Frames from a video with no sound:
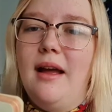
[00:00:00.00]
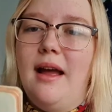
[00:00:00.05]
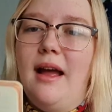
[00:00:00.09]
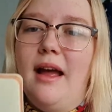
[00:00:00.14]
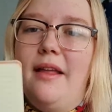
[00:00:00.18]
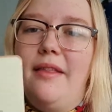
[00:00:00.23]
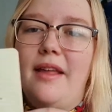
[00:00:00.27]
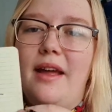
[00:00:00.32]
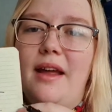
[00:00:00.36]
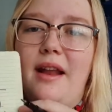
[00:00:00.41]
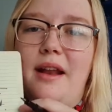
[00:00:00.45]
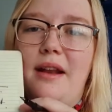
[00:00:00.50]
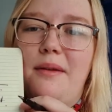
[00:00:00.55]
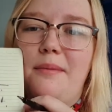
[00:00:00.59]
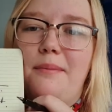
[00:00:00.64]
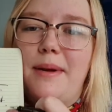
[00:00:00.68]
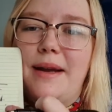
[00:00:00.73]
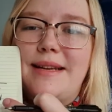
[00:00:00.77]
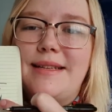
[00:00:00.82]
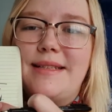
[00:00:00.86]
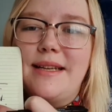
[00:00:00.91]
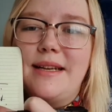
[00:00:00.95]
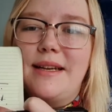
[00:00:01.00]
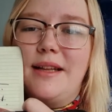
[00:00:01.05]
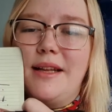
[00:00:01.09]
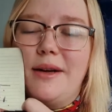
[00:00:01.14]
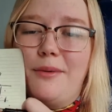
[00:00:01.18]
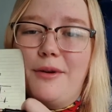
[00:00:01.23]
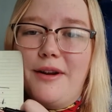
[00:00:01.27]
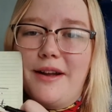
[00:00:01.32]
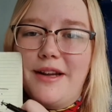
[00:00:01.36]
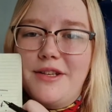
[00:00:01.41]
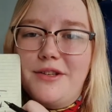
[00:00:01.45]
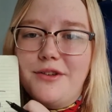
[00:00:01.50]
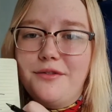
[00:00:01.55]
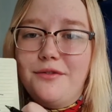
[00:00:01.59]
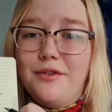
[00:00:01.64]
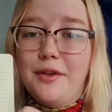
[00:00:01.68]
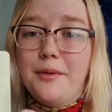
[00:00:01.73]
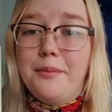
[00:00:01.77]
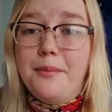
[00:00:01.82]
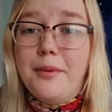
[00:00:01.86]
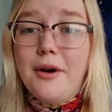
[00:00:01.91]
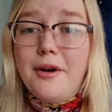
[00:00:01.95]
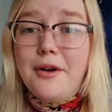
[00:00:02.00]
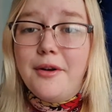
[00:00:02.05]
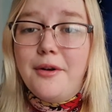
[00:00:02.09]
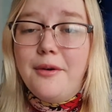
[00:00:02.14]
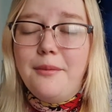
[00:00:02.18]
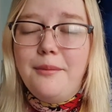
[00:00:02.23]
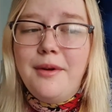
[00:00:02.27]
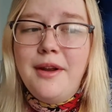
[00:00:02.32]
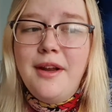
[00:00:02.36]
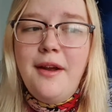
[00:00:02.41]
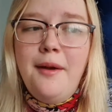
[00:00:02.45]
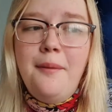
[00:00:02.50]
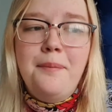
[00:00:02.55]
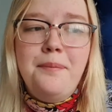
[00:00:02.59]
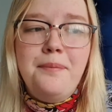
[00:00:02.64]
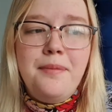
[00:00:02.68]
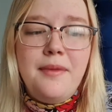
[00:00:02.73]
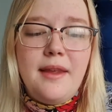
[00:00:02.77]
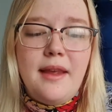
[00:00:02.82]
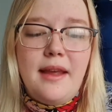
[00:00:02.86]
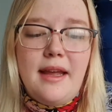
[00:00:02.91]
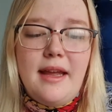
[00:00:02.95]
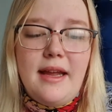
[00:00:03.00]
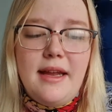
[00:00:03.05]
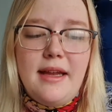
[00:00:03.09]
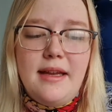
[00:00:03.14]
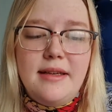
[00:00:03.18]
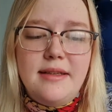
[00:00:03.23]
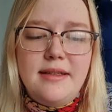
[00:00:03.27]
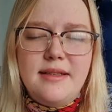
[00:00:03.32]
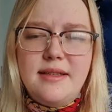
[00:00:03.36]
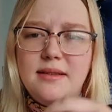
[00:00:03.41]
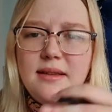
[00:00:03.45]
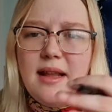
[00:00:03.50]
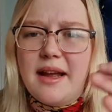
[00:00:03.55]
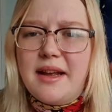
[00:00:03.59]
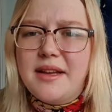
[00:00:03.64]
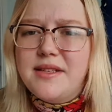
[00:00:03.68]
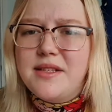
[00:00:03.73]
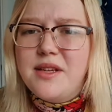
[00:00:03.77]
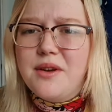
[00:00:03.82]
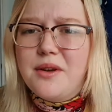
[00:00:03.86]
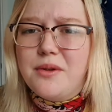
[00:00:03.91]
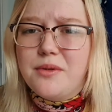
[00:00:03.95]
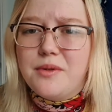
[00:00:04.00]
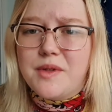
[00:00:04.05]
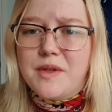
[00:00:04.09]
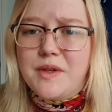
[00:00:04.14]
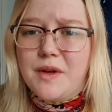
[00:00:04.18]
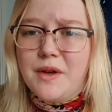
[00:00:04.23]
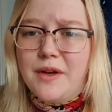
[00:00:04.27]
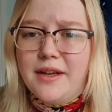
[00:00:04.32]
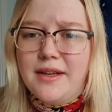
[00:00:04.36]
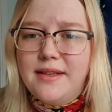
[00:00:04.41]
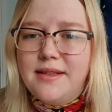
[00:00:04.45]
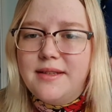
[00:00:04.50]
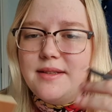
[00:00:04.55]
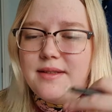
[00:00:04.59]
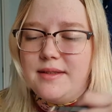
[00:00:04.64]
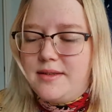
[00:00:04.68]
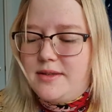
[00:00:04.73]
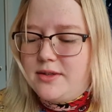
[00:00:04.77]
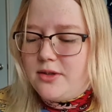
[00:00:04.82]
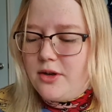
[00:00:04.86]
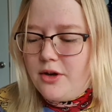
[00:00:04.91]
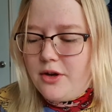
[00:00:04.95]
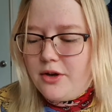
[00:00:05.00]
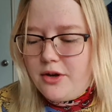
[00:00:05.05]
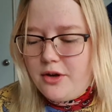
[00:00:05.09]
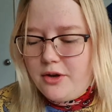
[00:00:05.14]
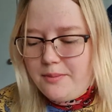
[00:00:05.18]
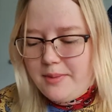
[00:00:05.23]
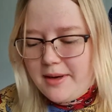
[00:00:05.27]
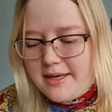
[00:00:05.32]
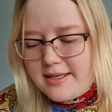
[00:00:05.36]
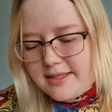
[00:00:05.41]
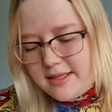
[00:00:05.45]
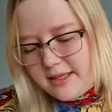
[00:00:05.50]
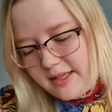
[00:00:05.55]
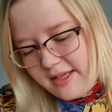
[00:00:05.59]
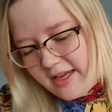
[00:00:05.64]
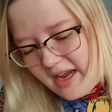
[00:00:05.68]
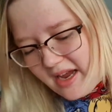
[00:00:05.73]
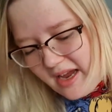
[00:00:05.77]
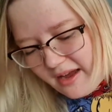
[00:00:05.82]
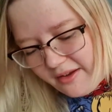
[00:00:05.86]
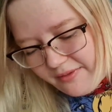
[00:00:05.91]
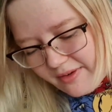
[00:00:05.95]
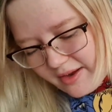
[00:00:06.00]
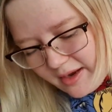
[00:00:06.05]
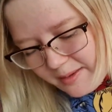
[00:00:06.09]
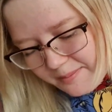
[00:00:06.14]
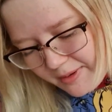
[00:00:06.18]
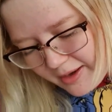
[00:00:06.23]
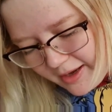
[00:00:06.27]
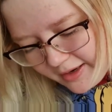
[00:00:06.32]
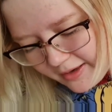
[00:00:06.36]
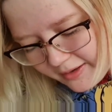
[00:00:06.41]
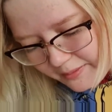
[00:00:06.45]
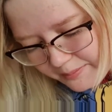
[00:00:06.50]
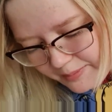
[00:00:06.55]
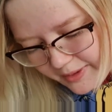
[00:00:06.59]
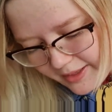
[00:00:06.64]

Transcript: And then basically what I do for the bottom is like a circle skirt. So you basically have a pattern